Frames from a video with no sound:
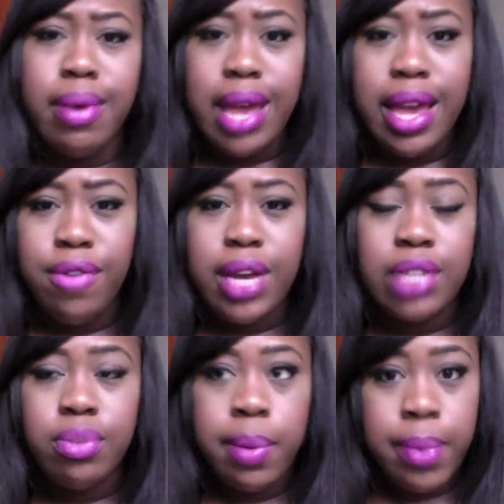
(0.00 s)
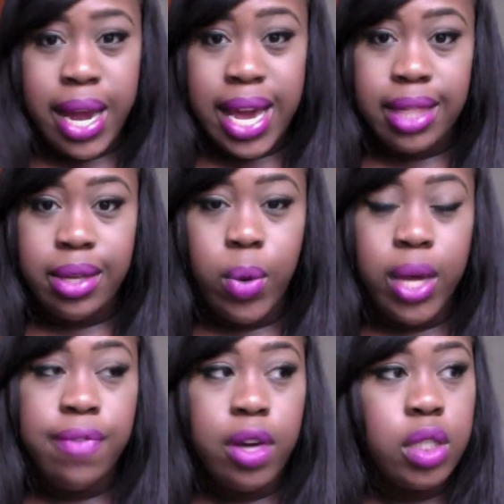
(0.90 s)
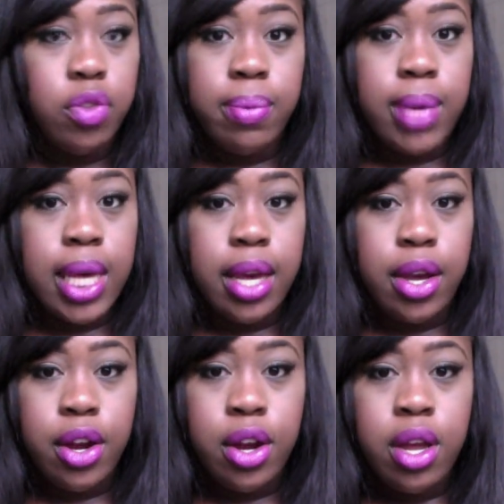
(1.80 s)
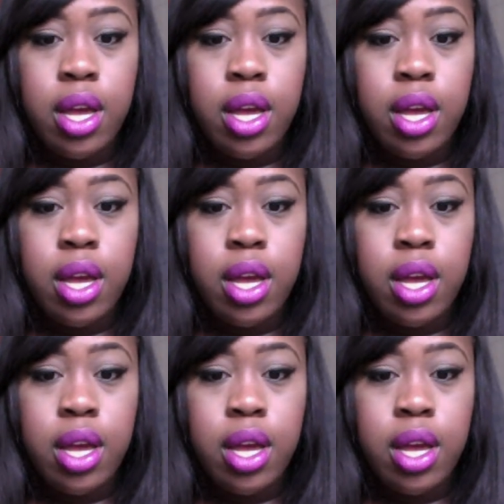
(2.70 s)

if you guys remember, I had the Queen Virgin Remy hair.